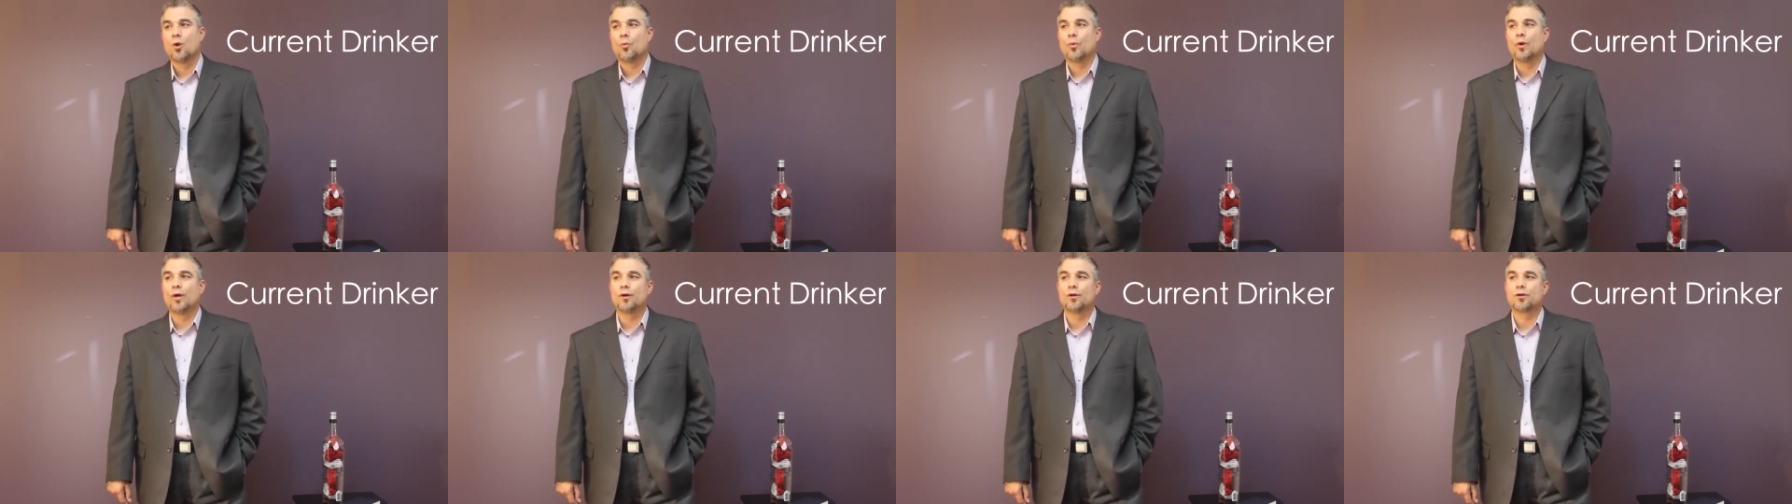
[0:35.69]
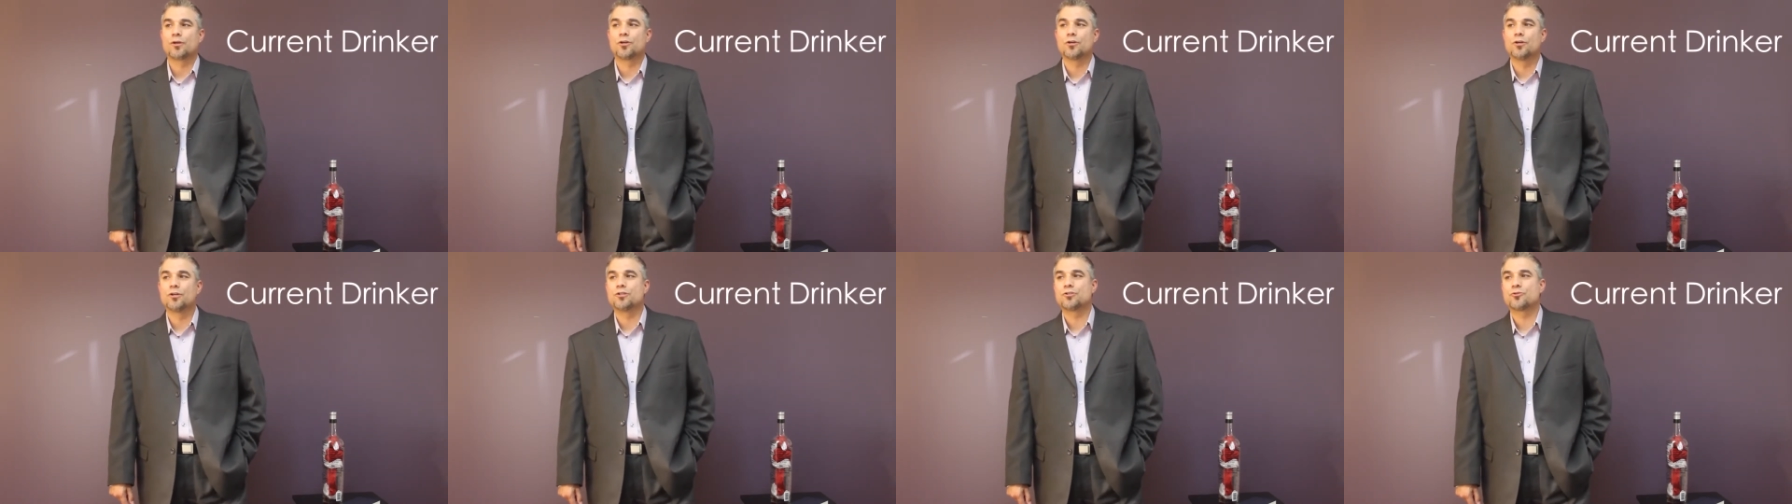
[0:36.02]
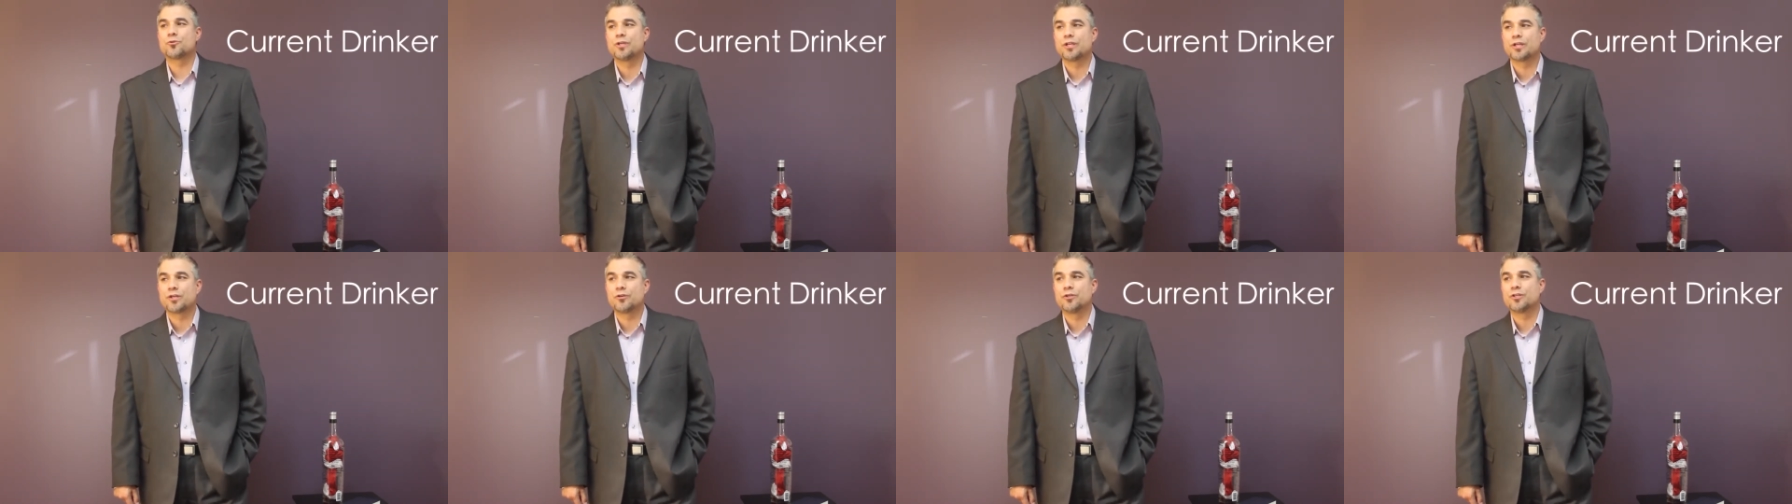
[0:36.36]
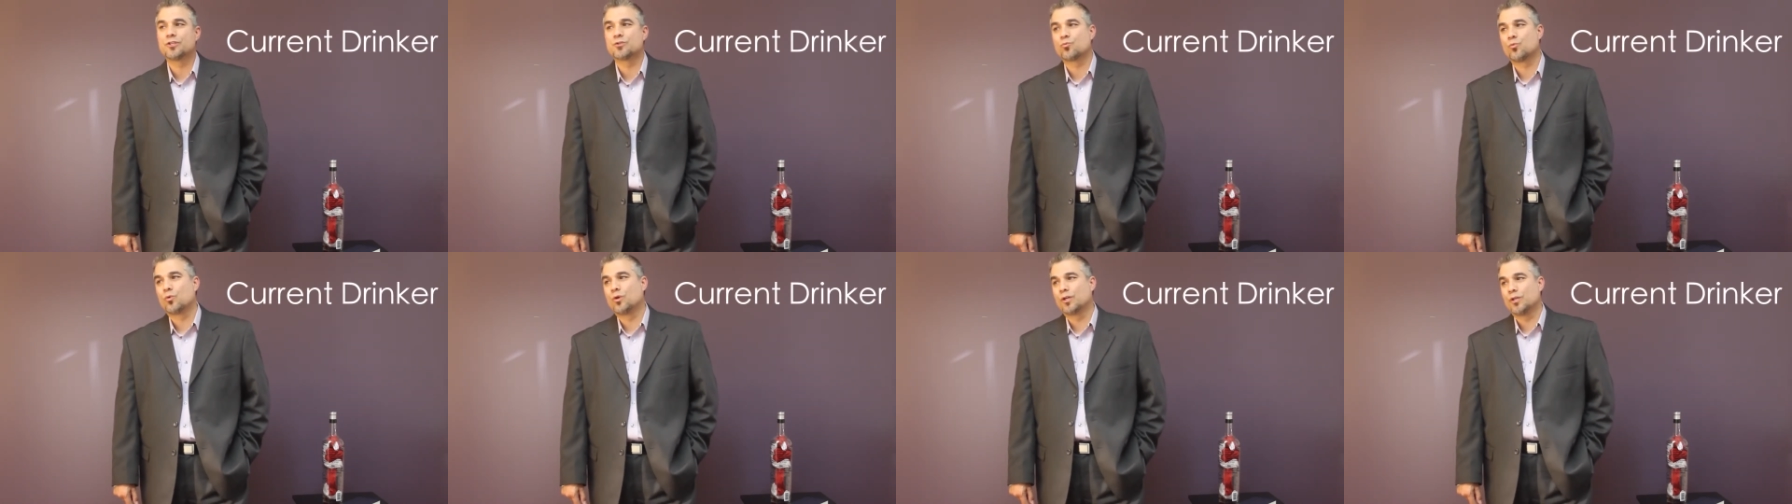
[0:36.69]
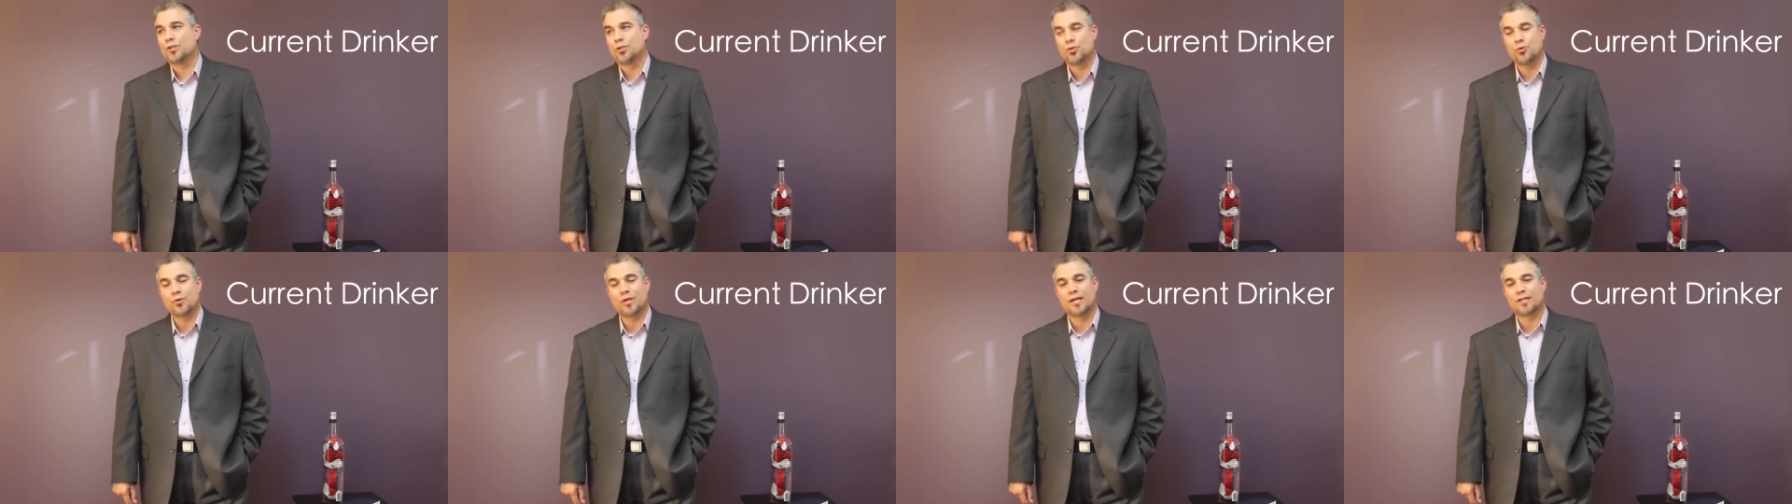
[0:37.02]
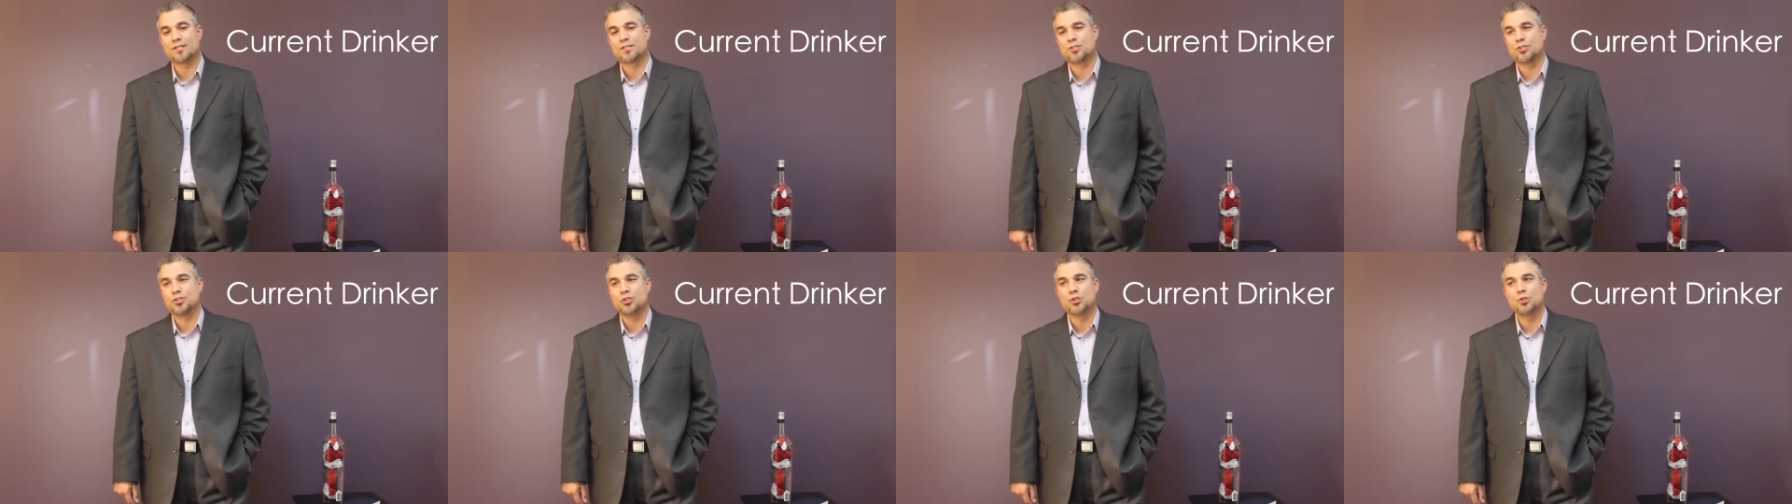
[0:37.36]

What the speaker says: Well, a current drinker is one who has